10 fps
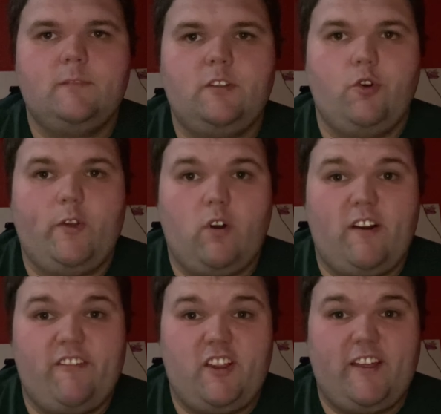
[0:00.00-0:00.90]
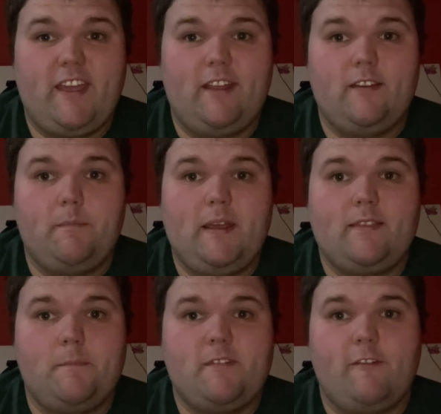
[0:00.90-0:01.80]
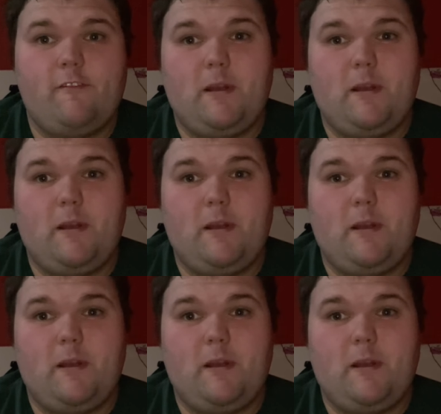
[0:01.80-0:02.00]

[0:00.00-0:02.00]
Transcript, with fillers: Doing whatever they can to make themselves